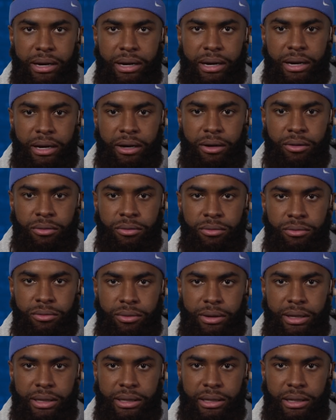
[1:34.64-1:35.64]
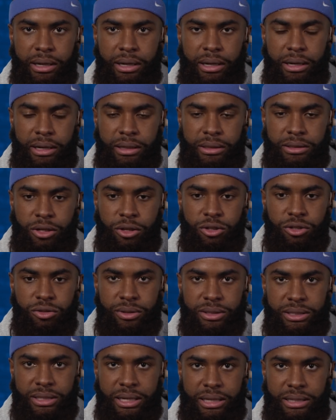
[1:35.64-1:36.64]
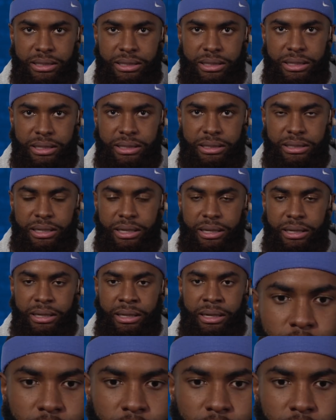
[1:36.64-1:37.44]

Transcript: now with social injustice and